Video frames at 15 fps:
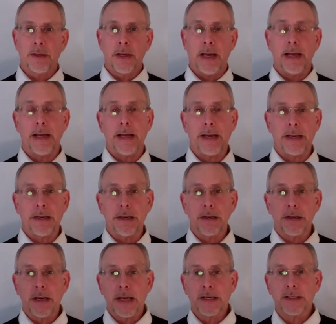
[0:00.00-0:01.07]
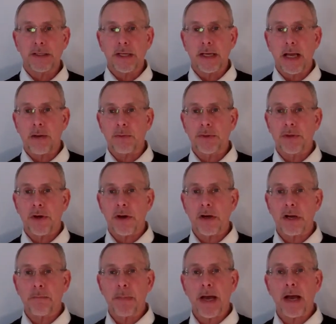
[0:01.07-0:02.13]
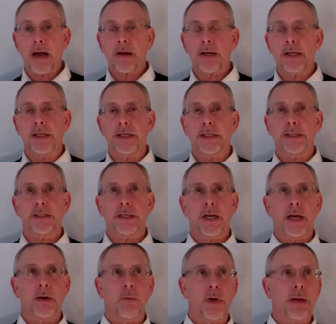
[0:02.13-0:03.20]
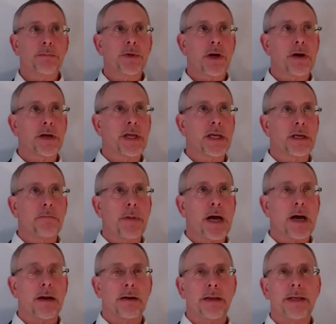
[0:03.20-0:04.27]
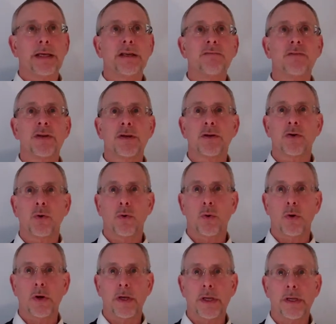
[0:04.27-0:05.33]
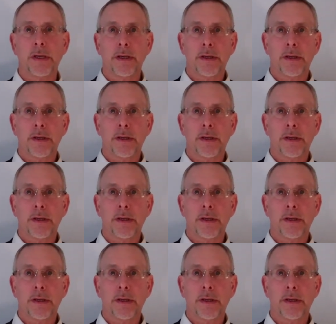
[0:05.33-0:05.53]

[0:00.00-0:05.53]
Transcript: The next thing I would talk about is when I'm talking about inventory,